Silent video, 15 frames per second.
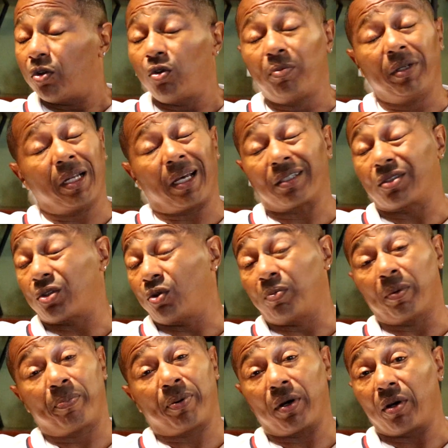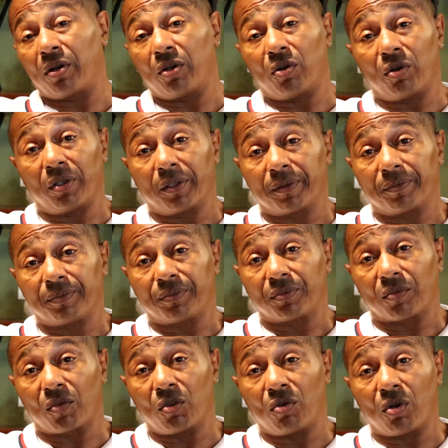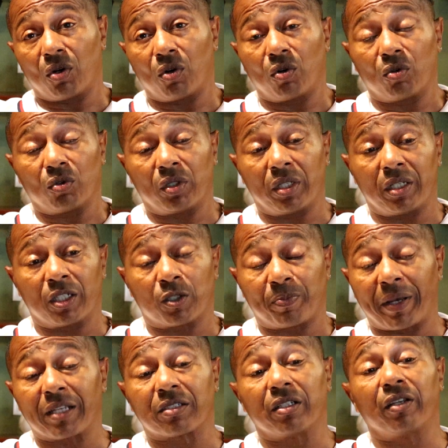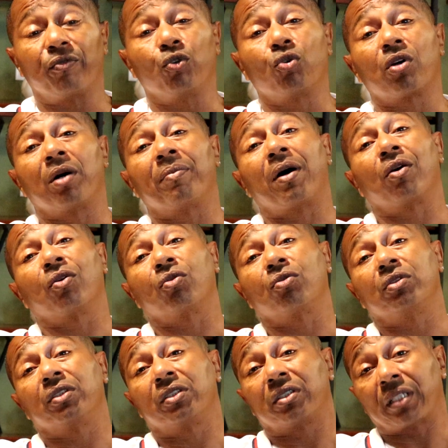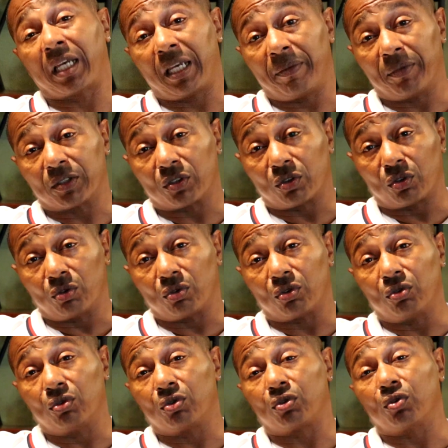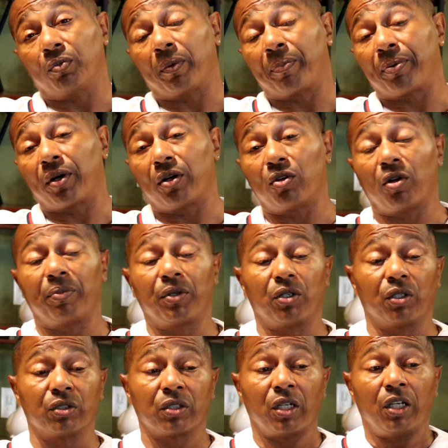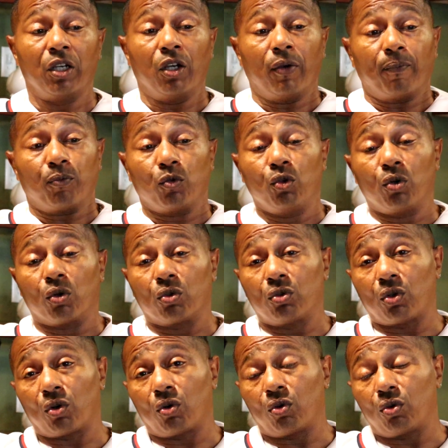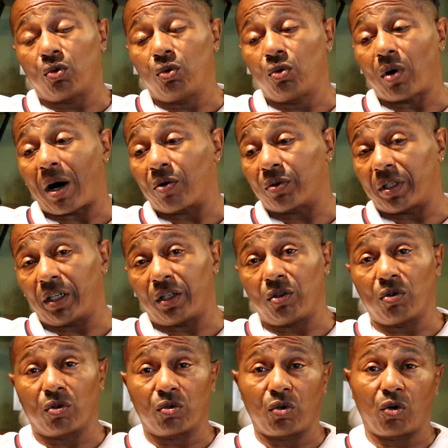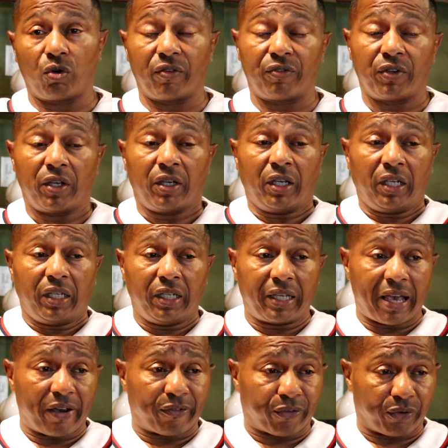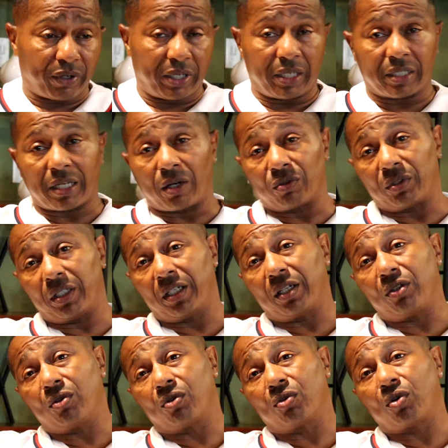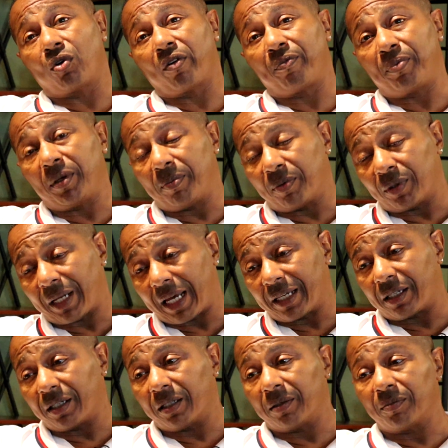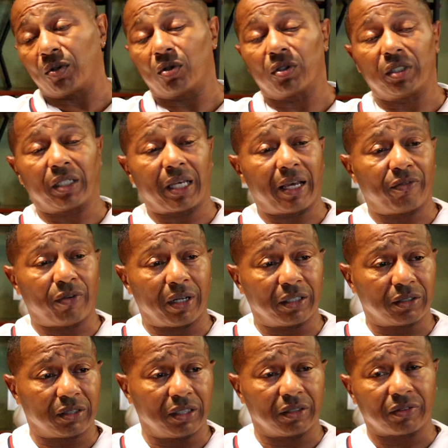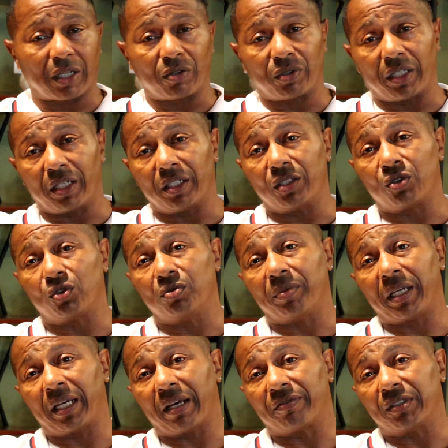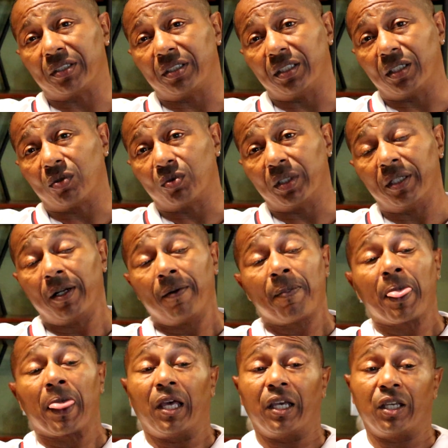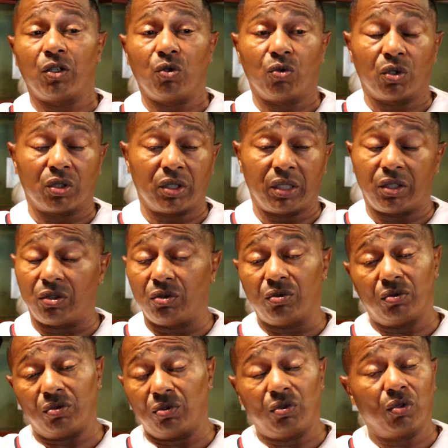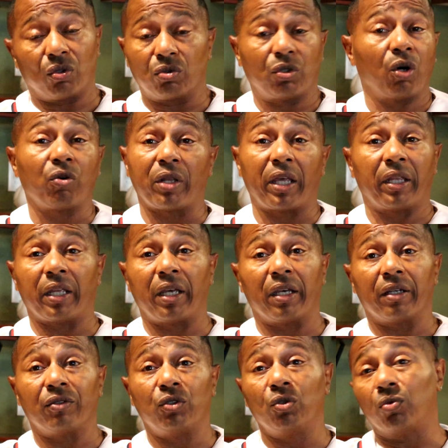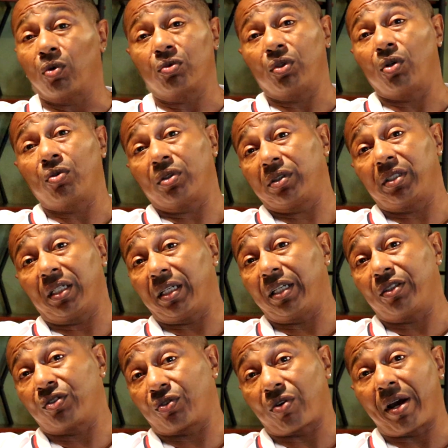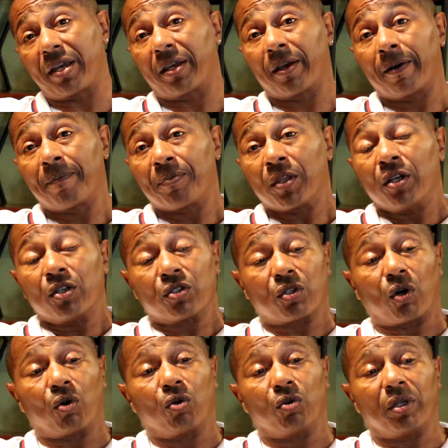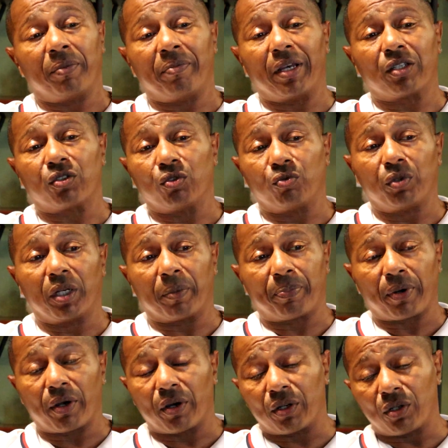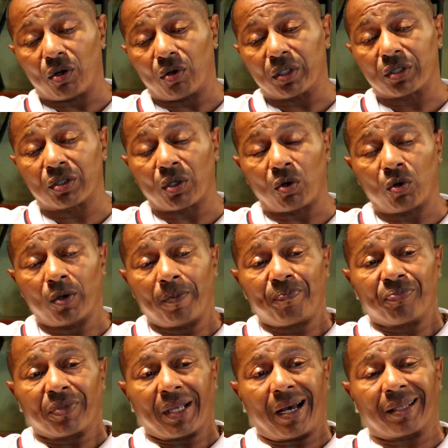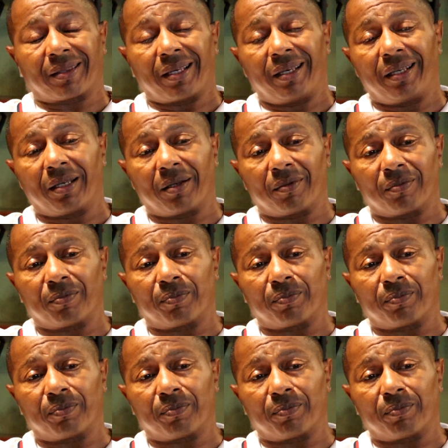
you be like super paranoid, you know. And especially if you come out on the same institution, you super paranoid because you don't know who out there. You don't know if he got friends out there. You don't know if people like him or he got relatives out there that you may have to deal with, and you and you don't know they are there. You won't know until they strike. So it makes you real paranoid. So I think